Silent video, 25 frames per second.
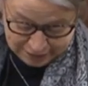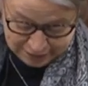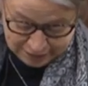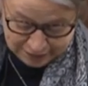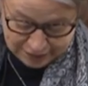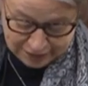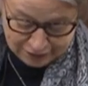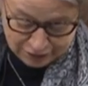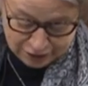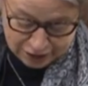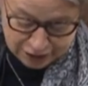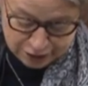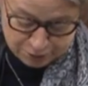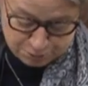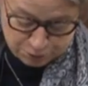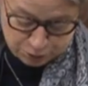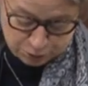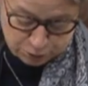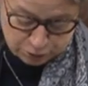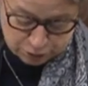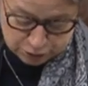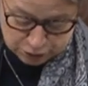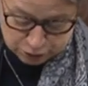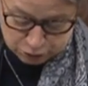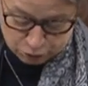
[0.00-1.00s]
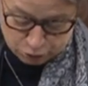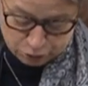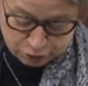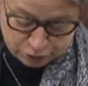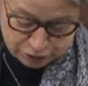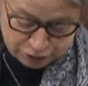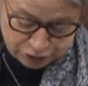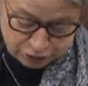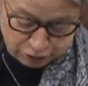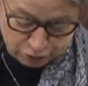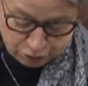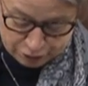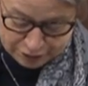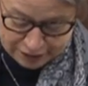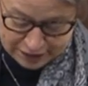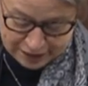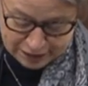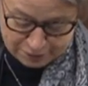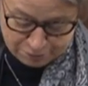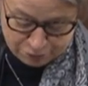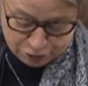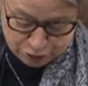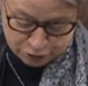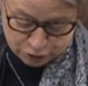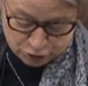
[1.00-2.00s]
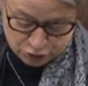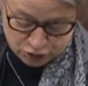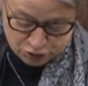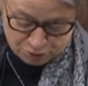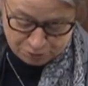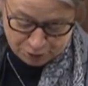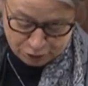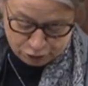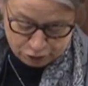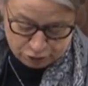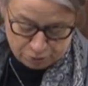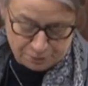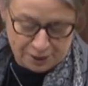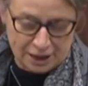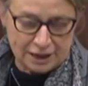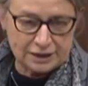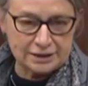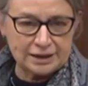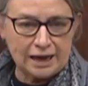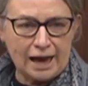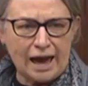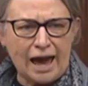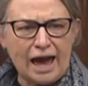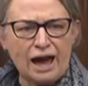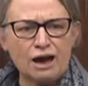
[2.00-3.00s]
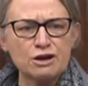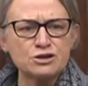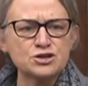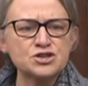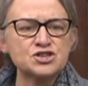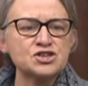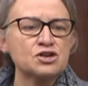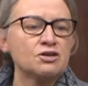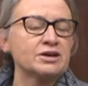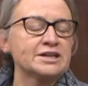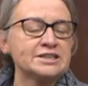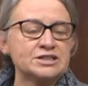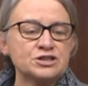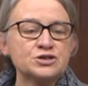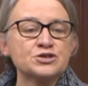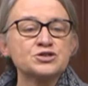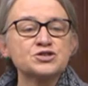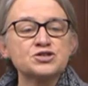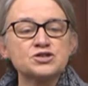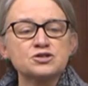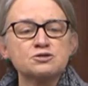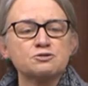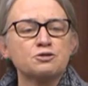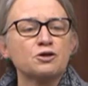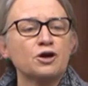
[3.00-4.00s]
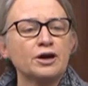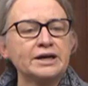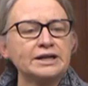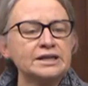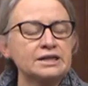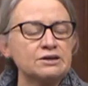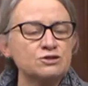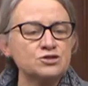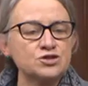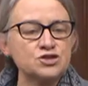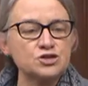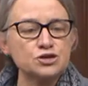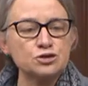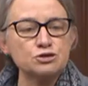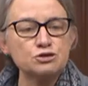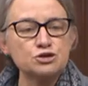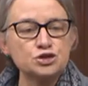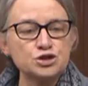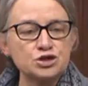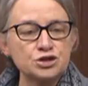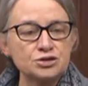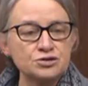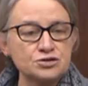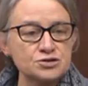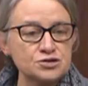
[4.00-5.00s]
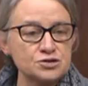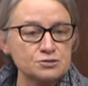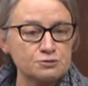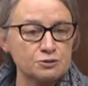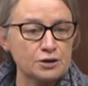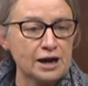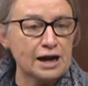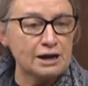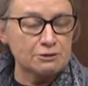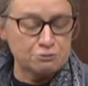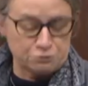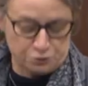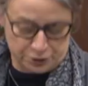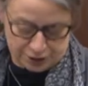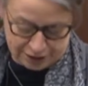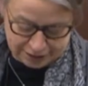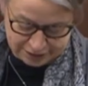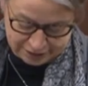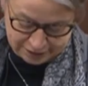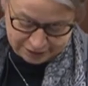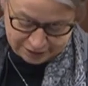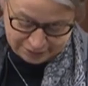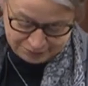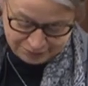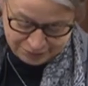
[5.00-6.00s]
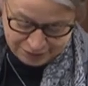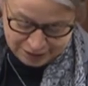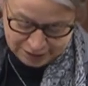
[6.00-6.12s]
Now, the noble Lord, Lord Cameron spoke about our scientists finding solutions for Africa.